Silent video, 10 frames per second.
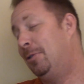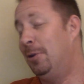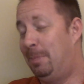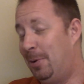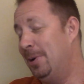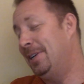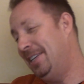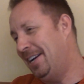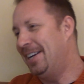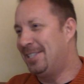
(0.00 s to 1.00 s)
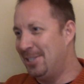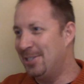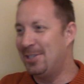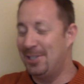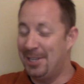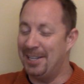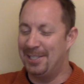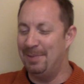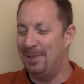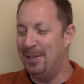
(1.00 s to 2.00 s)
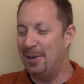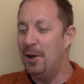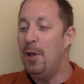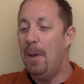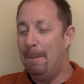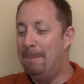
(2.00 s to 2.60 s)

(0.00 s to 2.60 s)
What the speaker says: To a point, yeah, she's got something there.